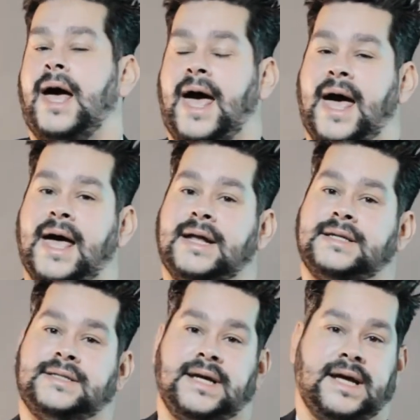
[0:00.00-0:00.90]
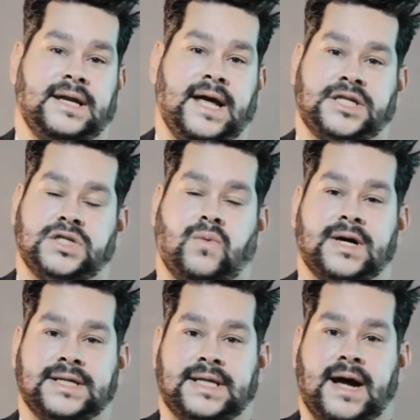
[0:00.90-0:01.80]
And it, it just
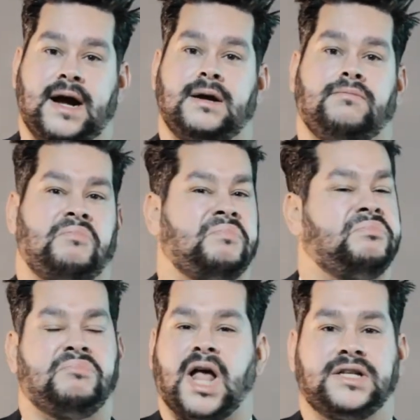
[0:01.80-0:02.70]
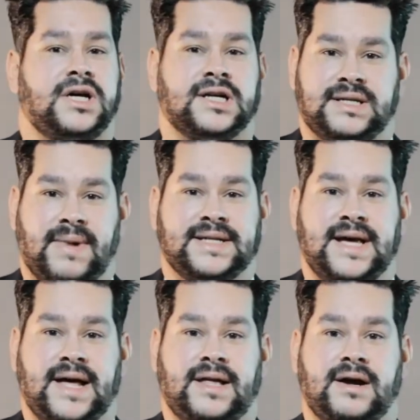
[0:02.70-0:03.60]
wasn't there. I took it to my
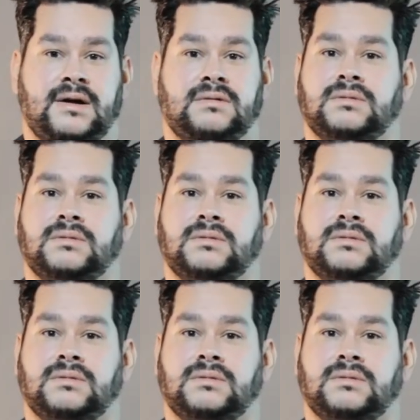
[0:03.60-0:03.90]
tailor.